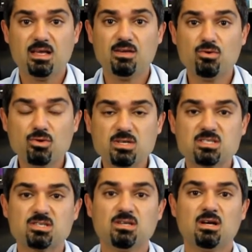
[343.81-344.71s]
in order
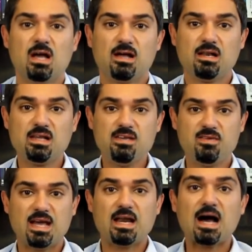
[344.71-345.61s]
to
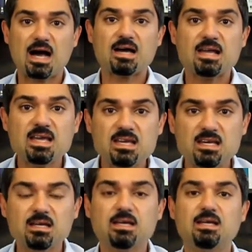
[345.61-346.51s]
alleviate heartache,